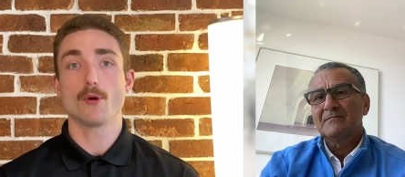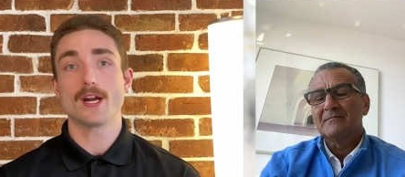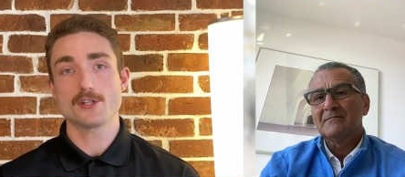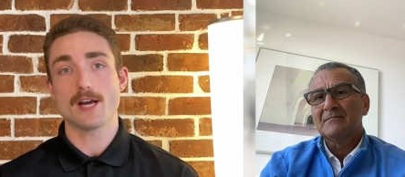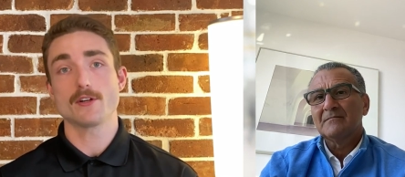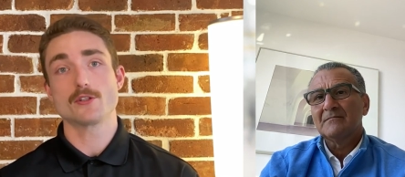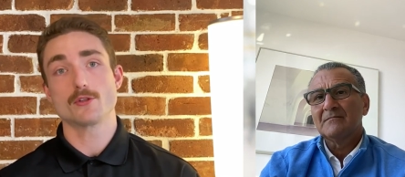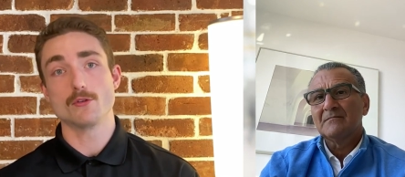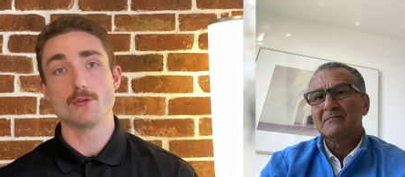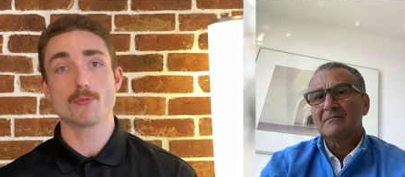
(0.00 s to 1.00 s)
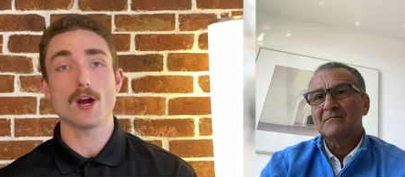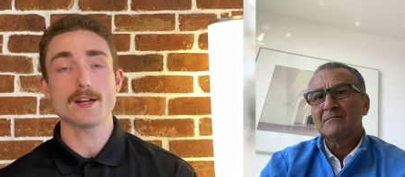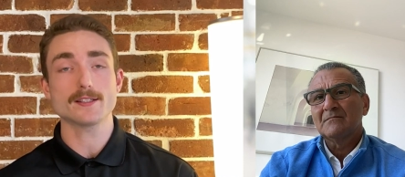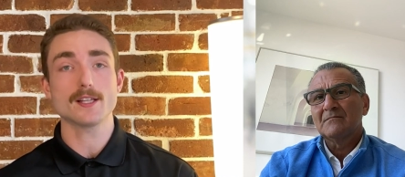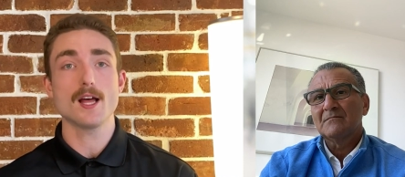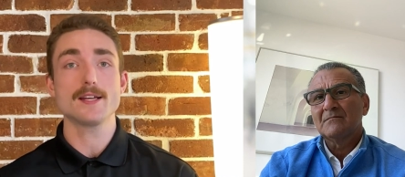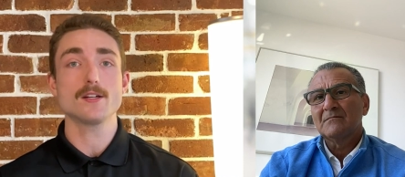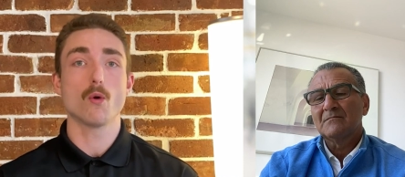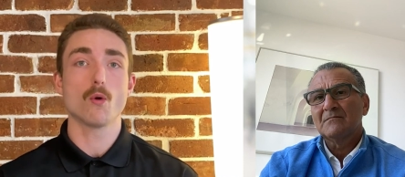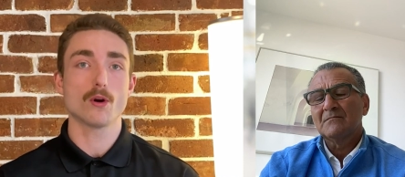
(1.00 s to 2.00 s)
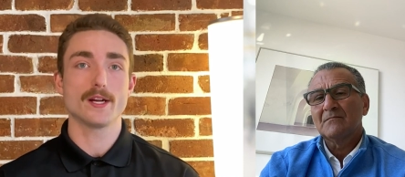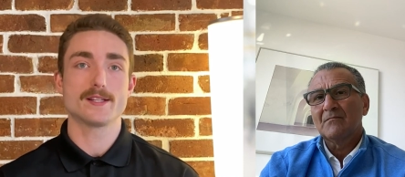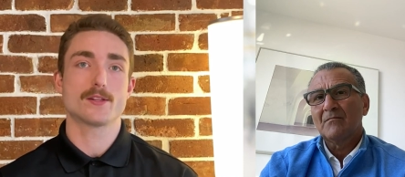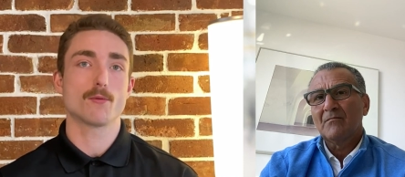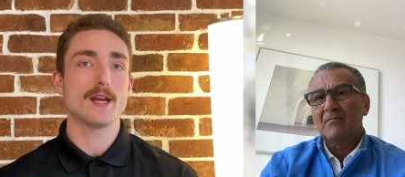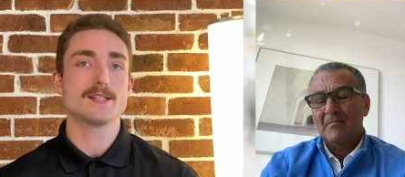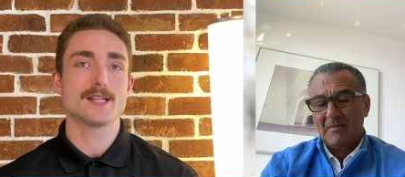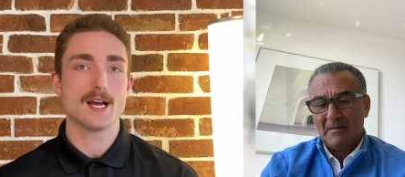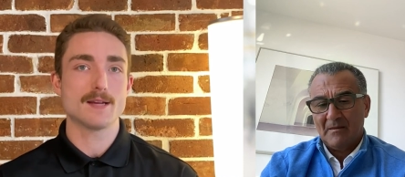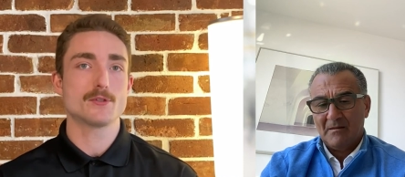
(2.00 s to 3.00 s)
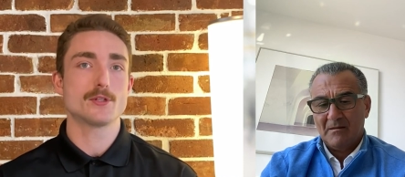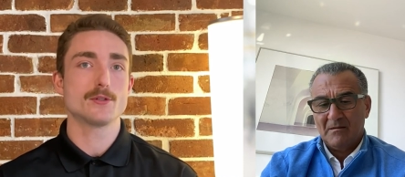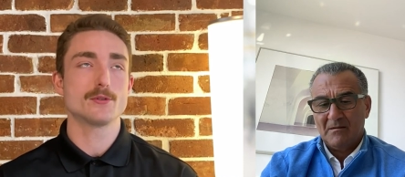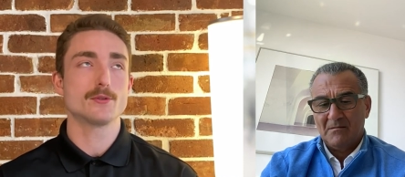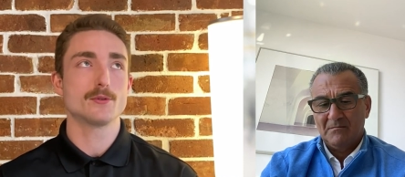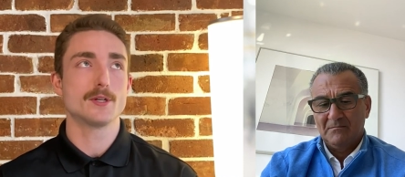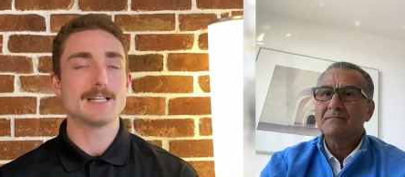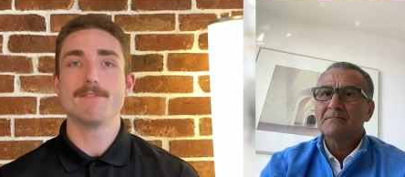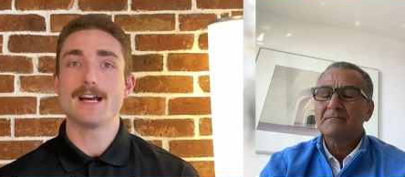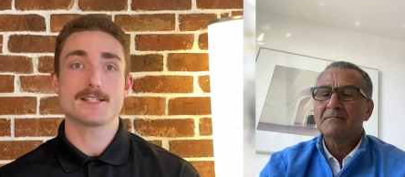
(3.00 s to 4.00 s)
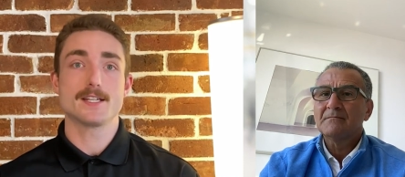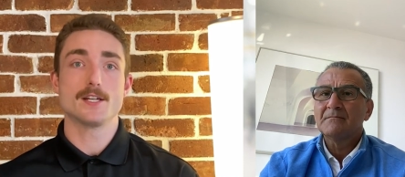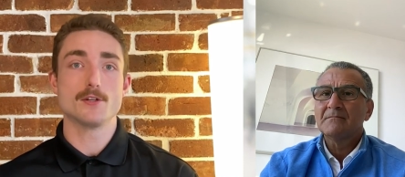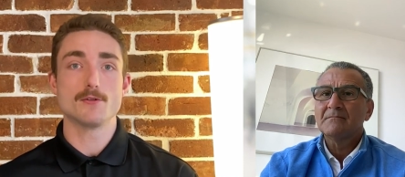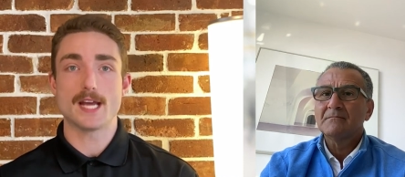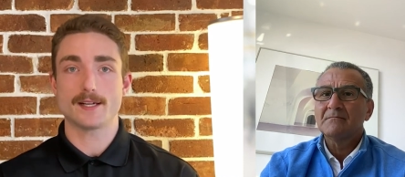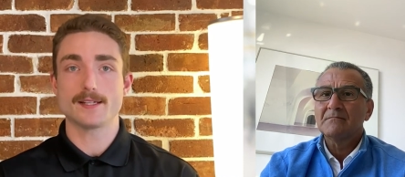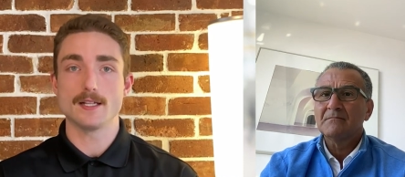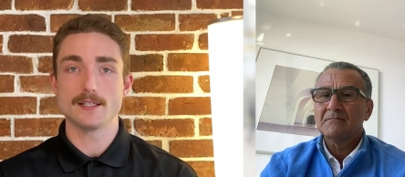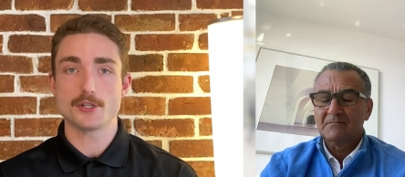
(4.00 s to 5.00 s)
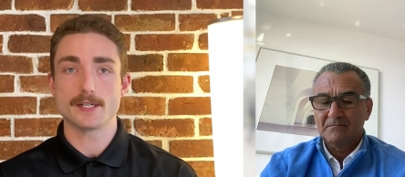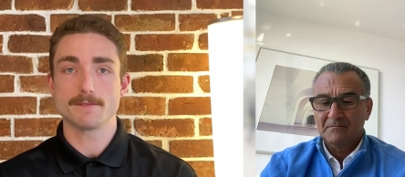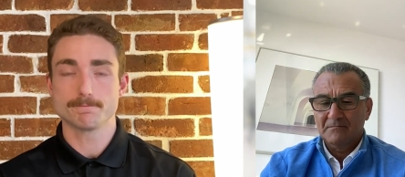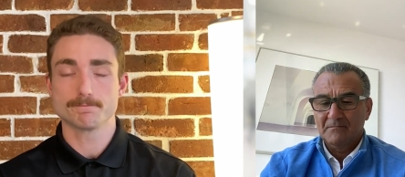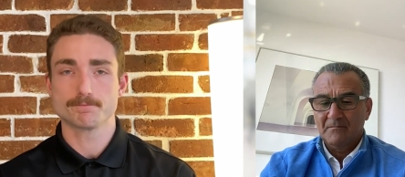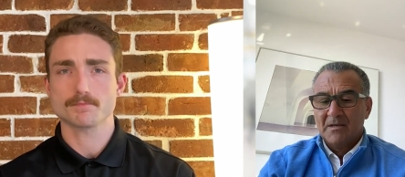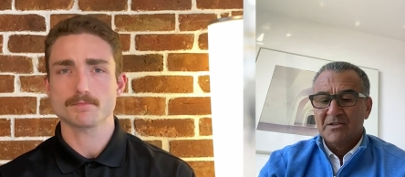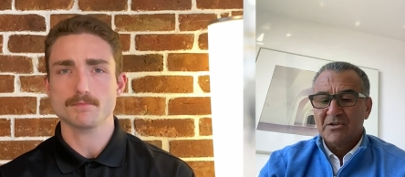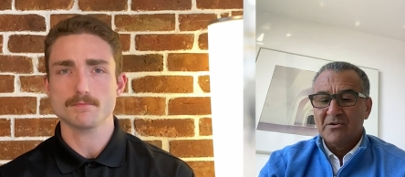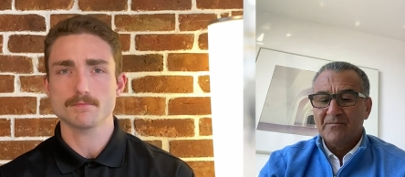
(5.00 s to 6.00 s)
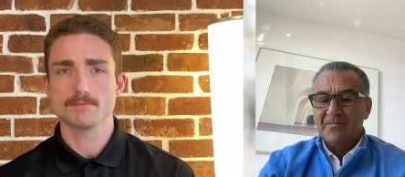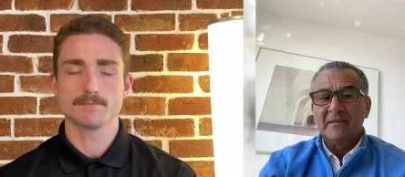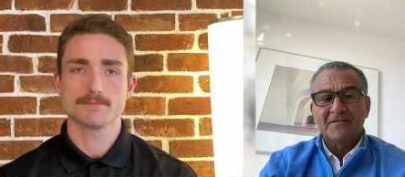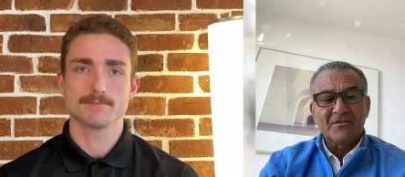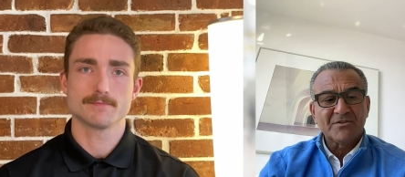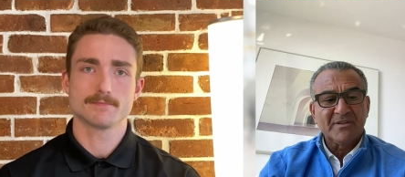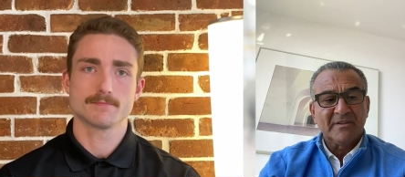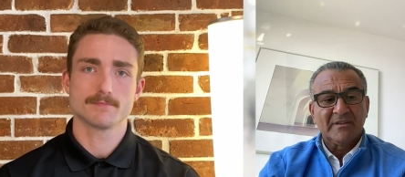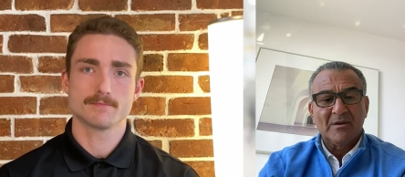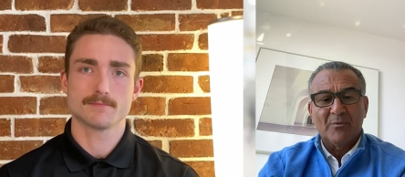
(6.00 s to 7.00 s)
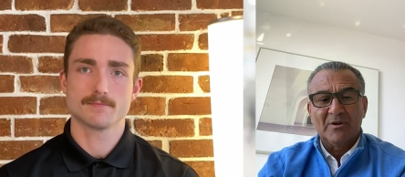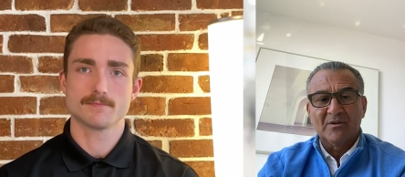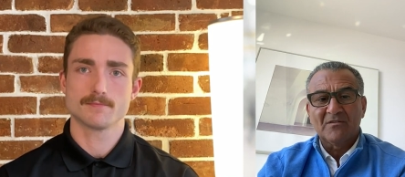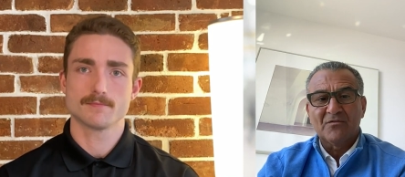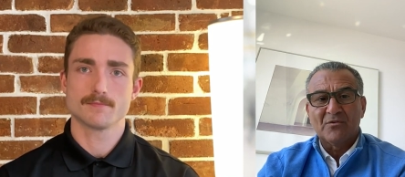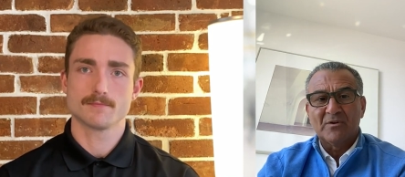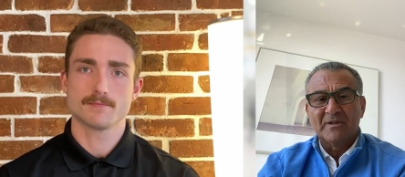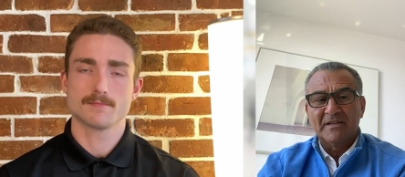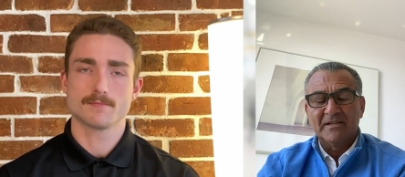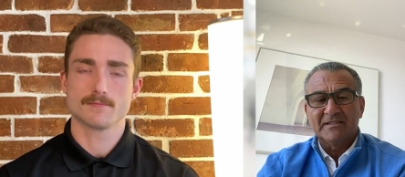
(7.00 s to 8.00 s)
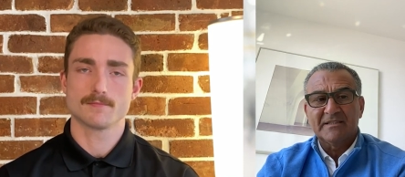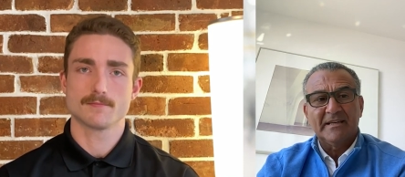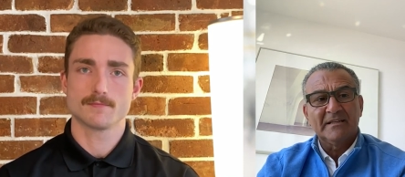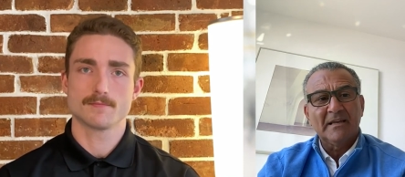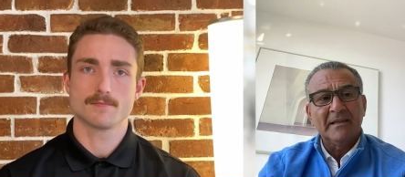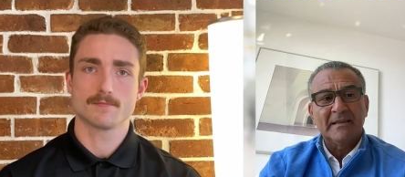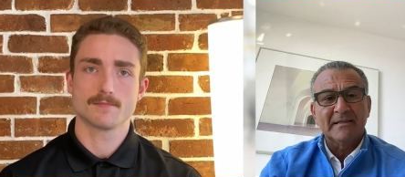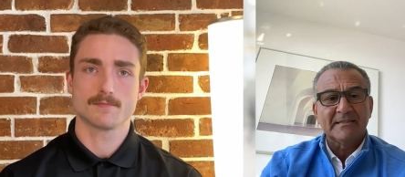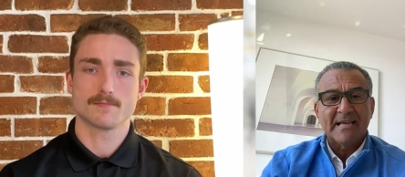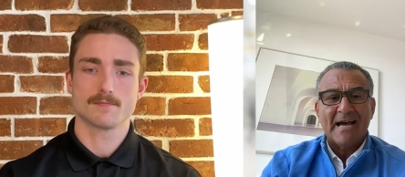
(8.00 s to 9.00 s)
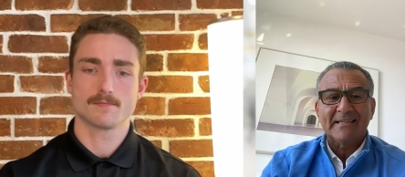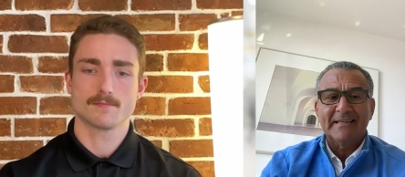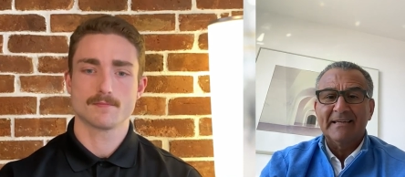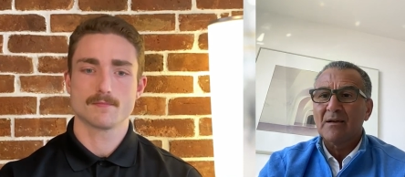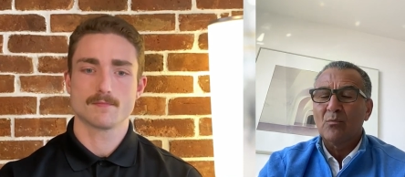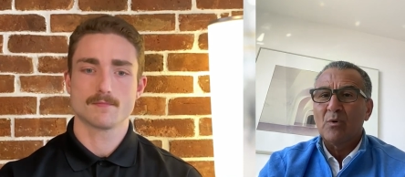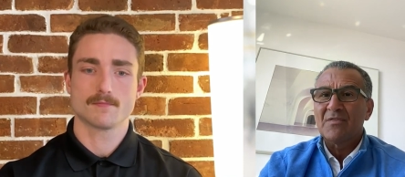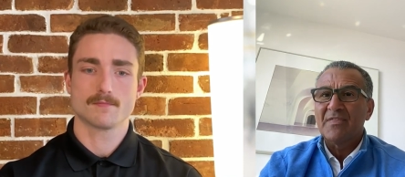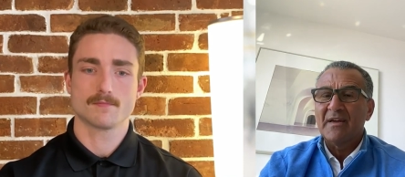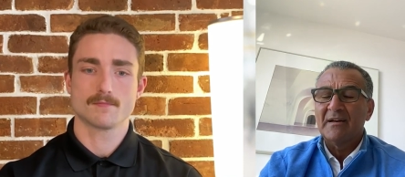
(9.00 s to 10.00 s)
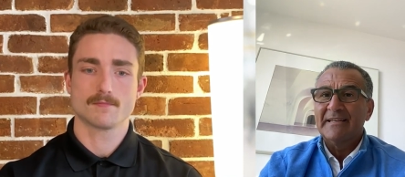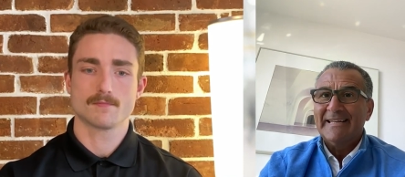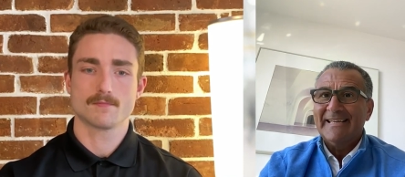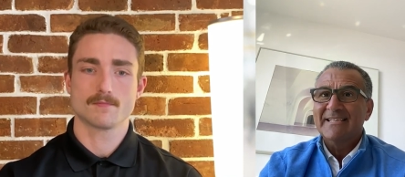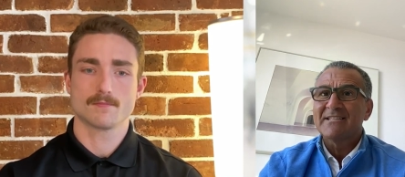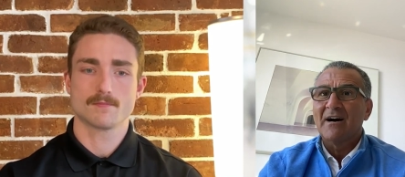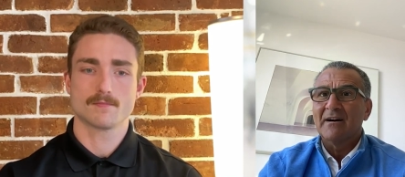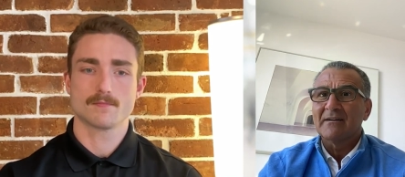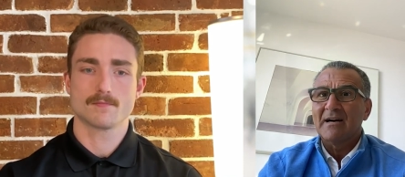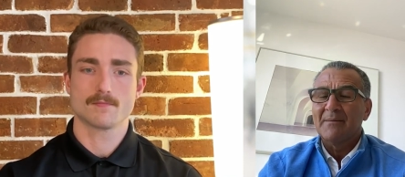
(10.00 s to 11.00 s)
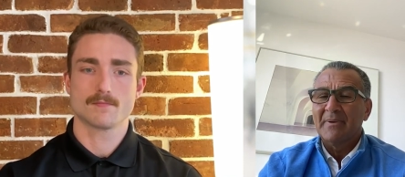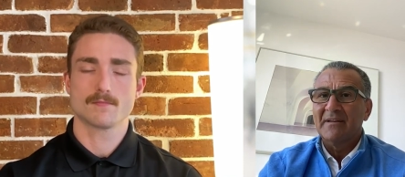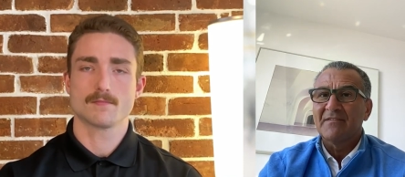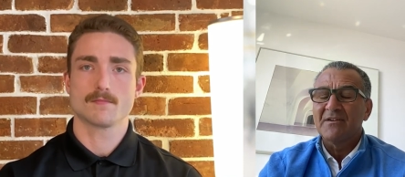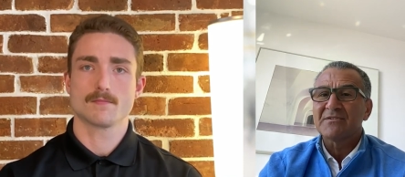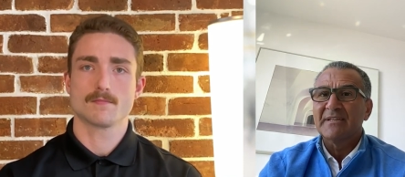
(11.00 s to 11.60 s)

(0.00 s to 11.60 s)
Speaker 1: branch out into a new product line or it's the right time to invest in a new technology?
Speaker 2: So the first thing that we look for is, is exactly what their needs are. I mean, if there's a